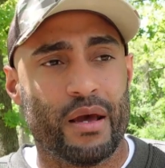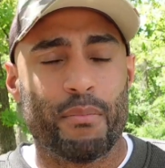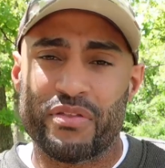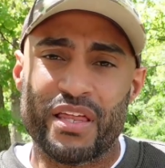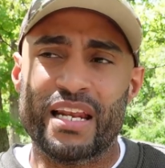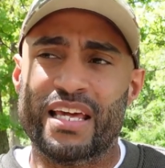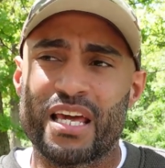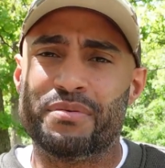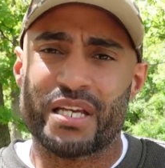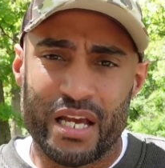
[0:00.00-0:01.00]
But then he
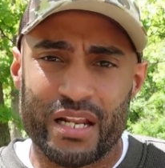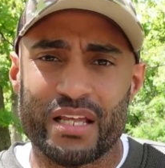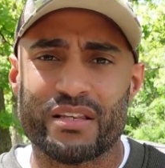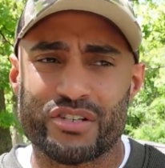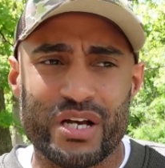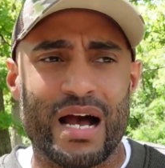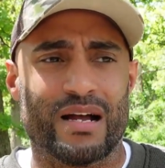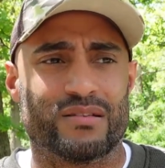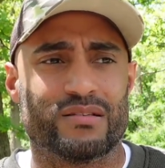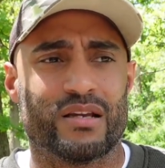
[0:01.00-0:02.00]
keeps hitting the
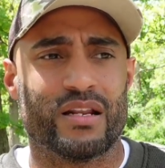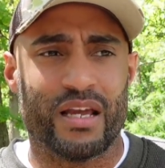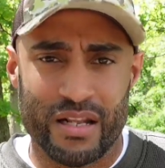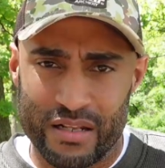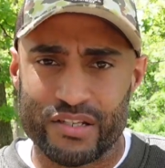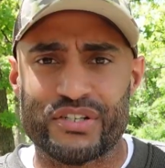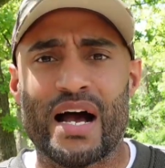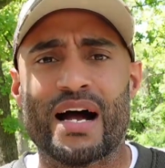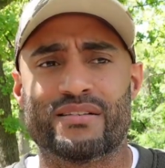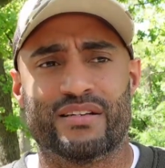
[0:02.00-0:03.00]
shots and hitting the
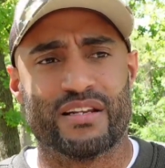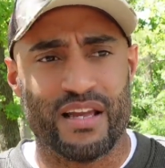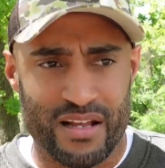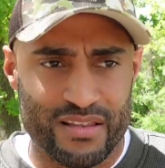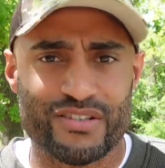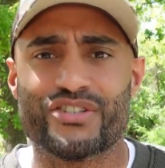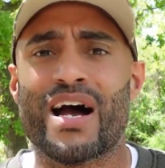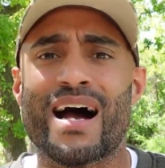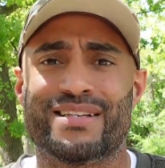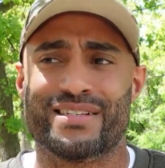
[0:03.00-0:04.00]
shots and hitting the
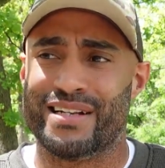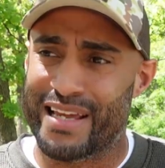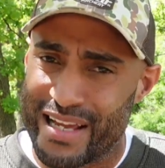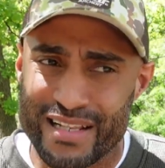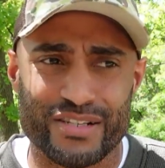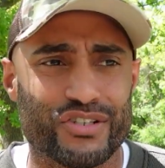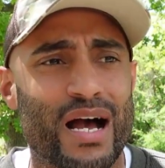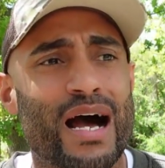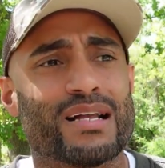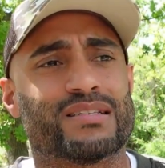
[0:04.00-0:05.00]
shots and hitting the
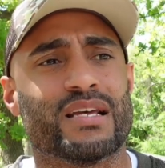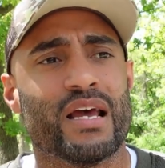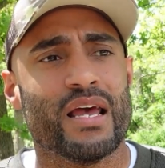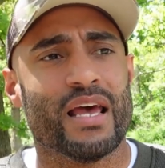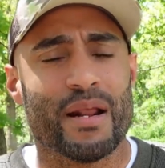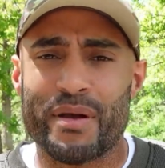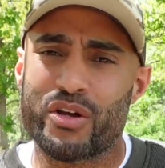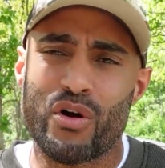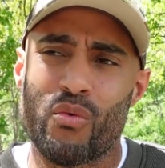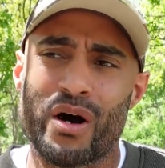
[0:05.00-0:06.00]
shots. And I'm like, you
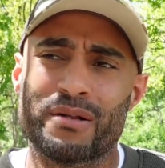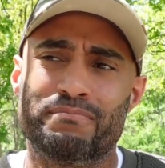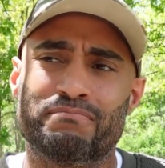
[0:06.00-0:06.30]
know what?